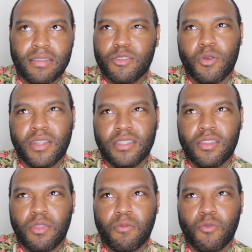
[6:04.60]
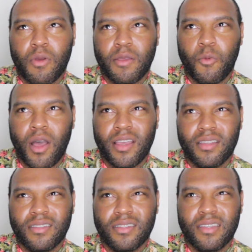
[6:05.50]
was 20,
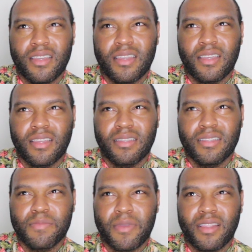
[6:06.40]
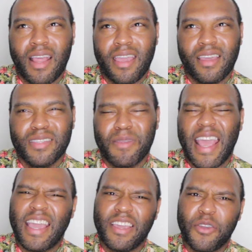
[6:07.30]
21. It's been like it's been
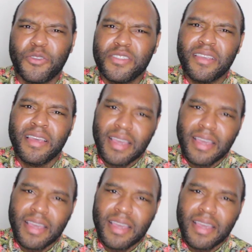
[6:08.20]
eight years.